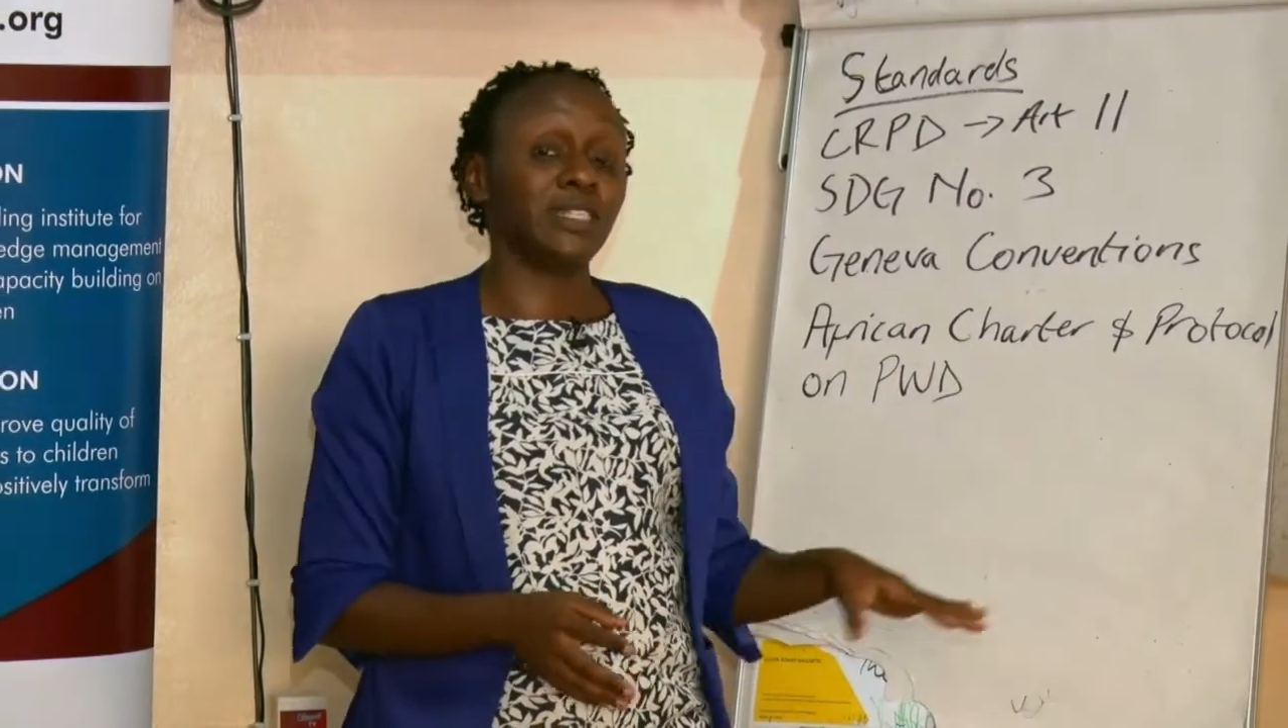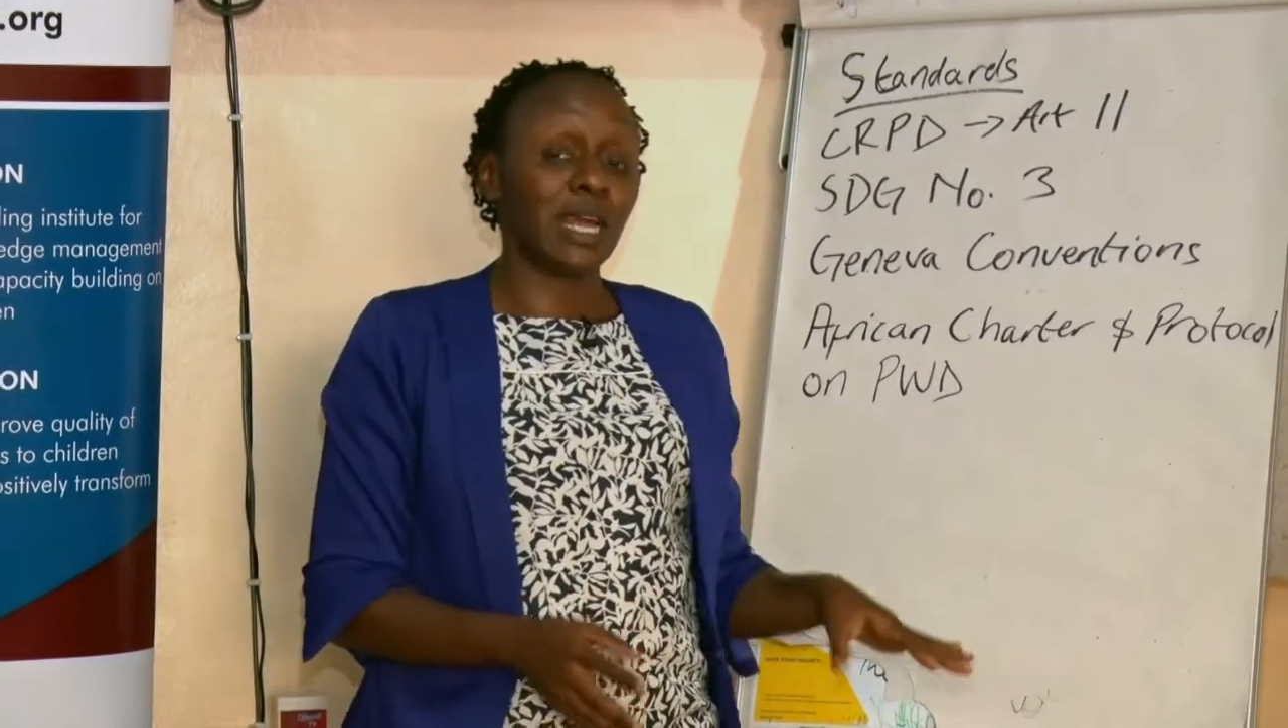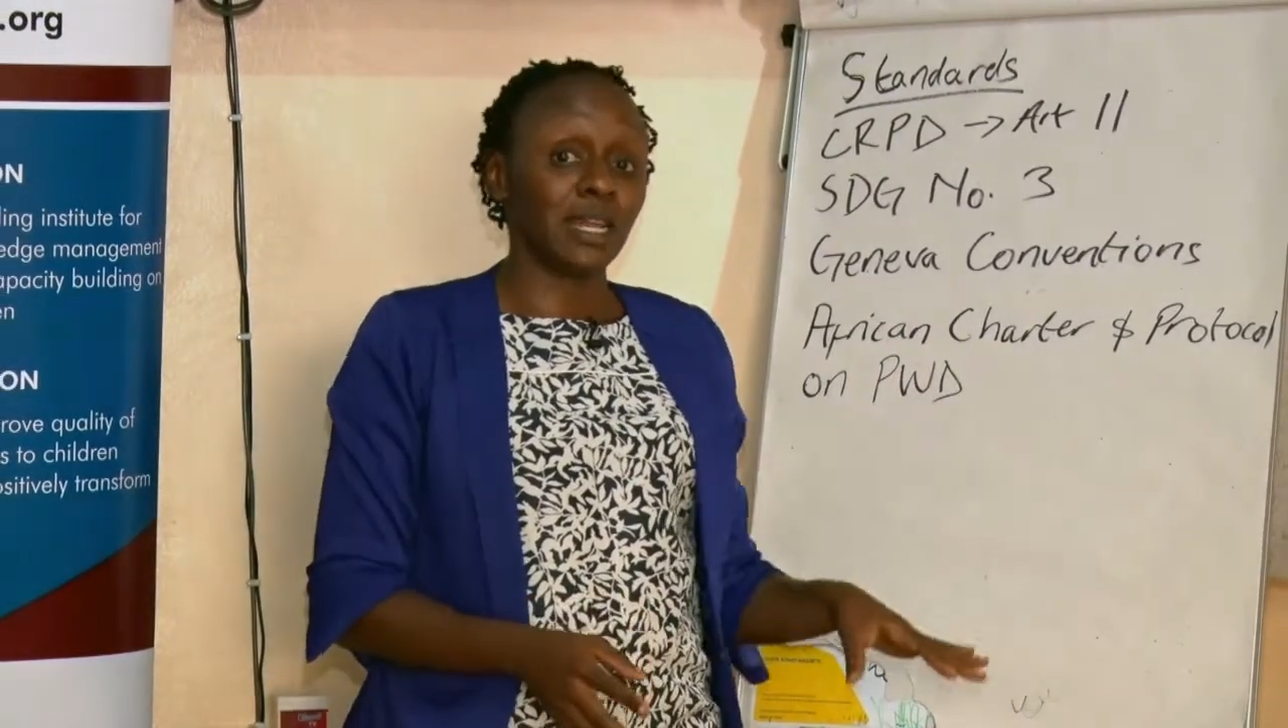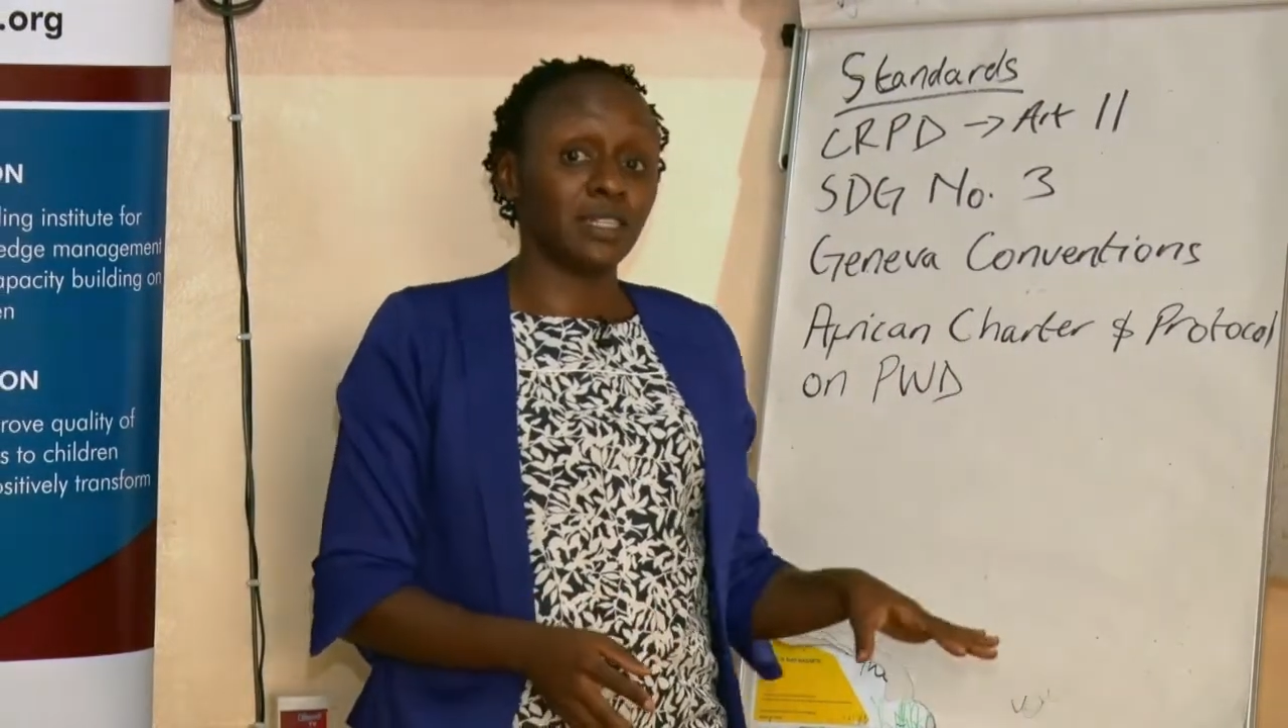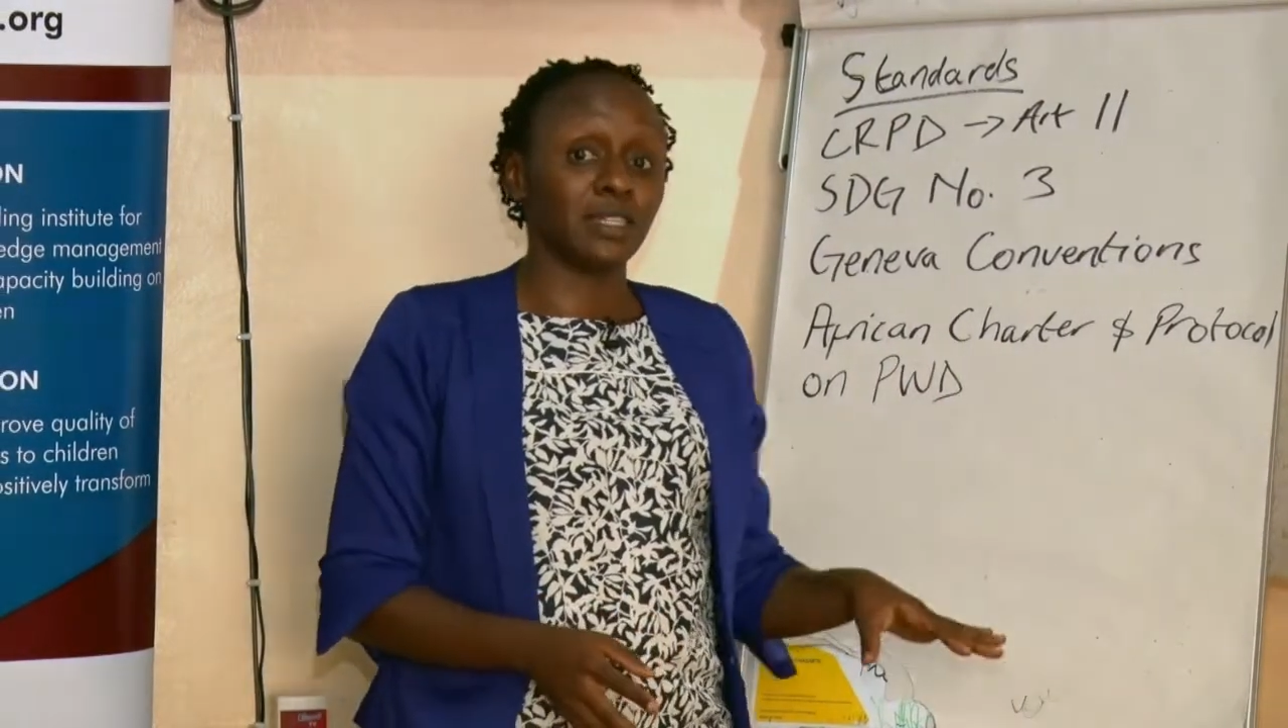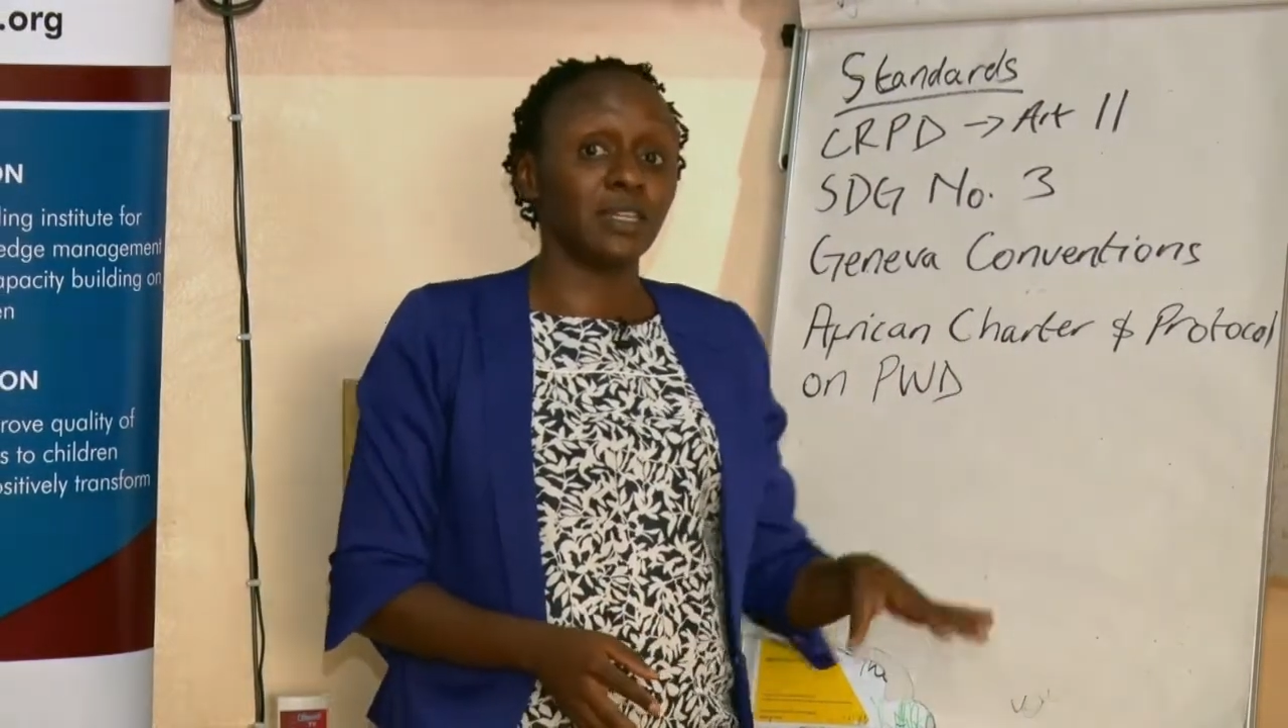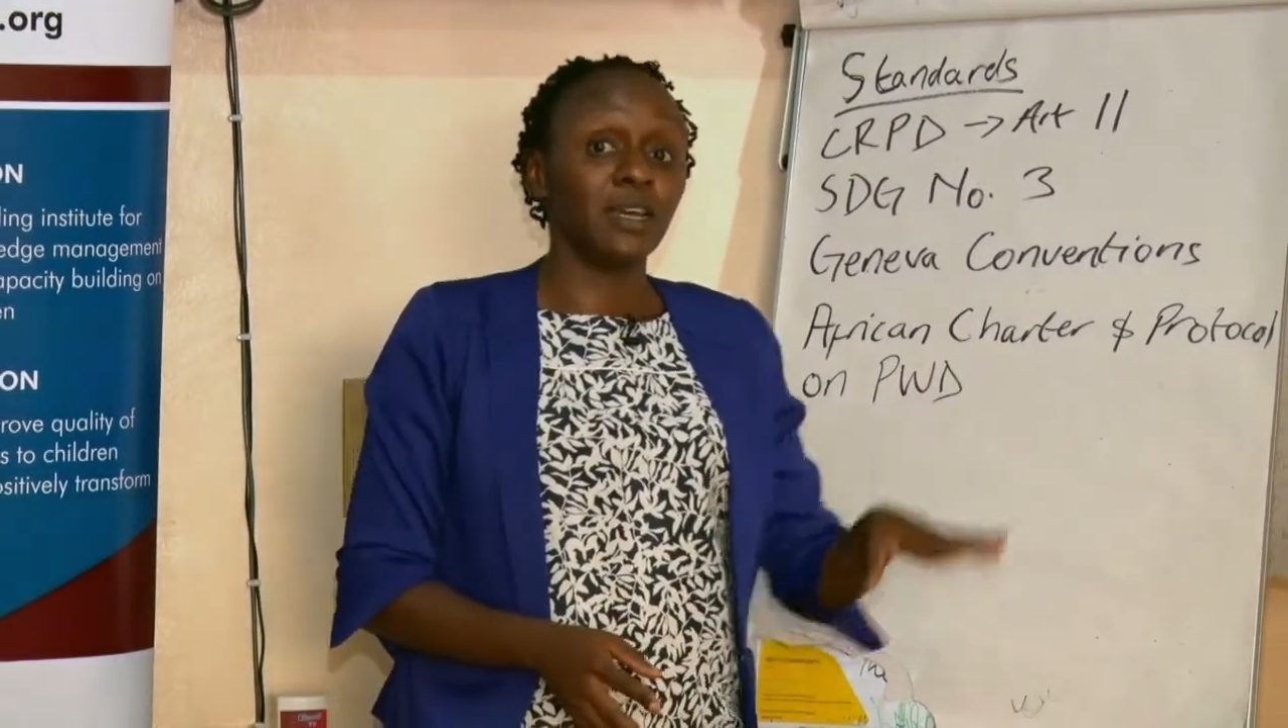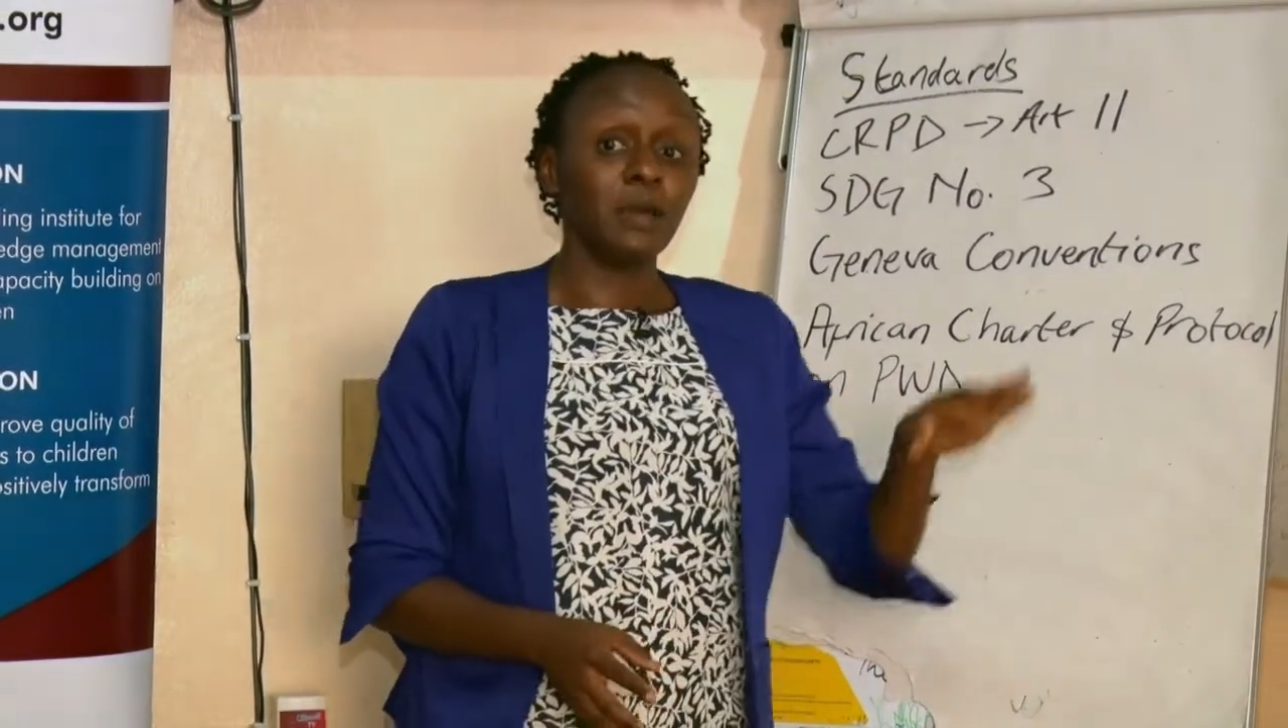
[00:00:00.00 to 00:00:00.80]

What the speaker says: challenges